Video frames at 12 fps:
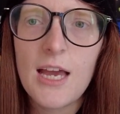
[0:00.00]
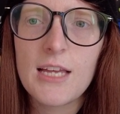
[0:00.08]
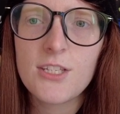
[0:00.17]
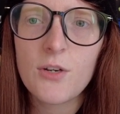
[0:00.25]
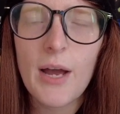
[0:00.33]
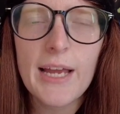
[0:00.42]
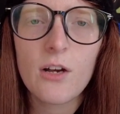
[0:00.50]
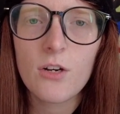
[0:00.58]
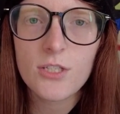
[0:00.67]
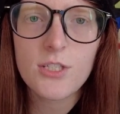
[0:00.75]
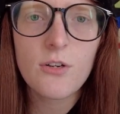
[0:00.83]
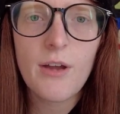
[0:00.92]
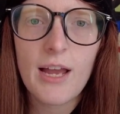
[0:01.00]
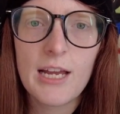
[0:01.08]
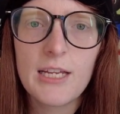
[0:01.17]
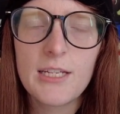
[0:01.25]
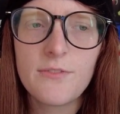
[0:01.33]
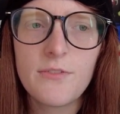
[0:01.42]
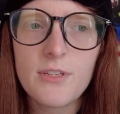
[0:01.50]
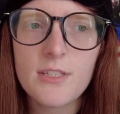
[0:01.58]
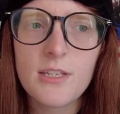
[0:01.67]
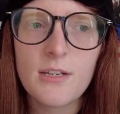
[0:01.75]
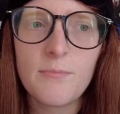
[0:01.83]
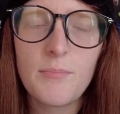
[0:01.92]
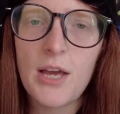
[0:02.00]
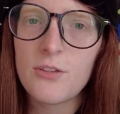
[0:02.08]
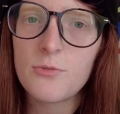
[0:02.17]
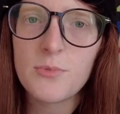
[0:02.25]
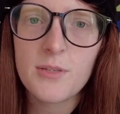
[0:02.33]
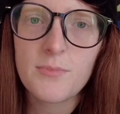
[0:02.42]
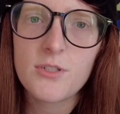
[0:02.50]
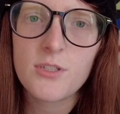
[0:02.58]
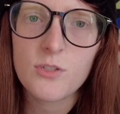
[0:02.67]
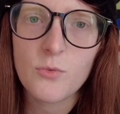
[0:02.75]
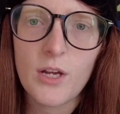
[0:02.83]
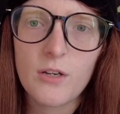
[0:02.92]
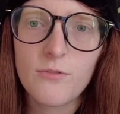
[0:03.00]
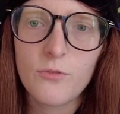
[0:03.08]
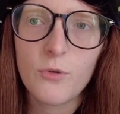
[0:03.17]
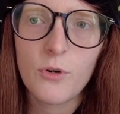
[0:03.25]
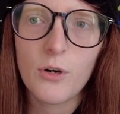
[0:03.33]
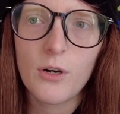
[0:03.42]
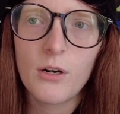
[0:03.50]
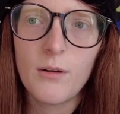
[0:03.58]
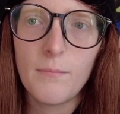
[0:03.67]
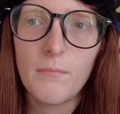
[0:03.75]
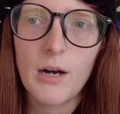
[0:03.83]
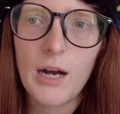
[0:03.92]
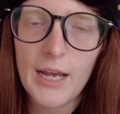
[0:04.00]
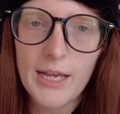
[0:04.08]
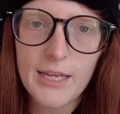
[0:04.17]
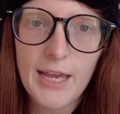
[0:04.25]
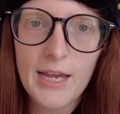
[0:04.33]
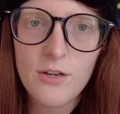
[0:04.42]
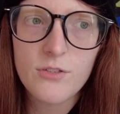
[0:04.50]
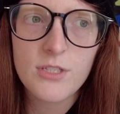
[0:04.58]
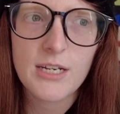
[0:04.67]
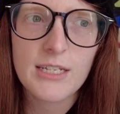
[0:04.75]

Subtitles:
And so I also have some bathroom slippers as well for my house,